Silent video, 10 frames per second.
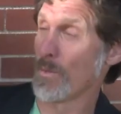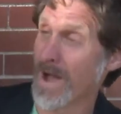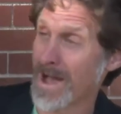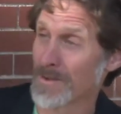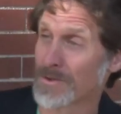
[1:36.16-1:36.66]

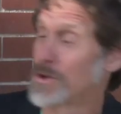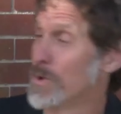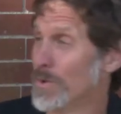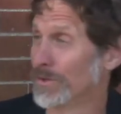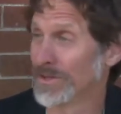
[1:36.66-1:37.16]
wow,
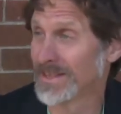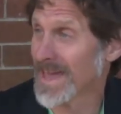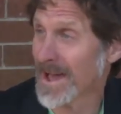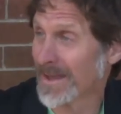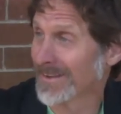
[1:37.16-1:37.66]
cool, look at
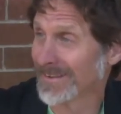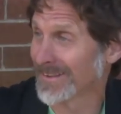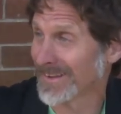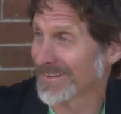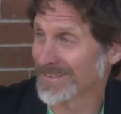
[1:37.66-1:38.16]
that.
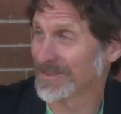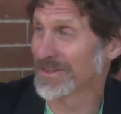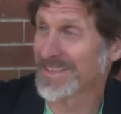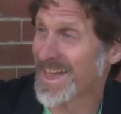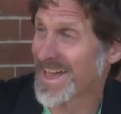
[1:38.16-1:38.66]
Look
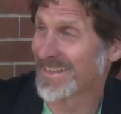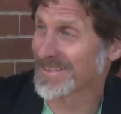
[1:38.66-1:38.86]
at that.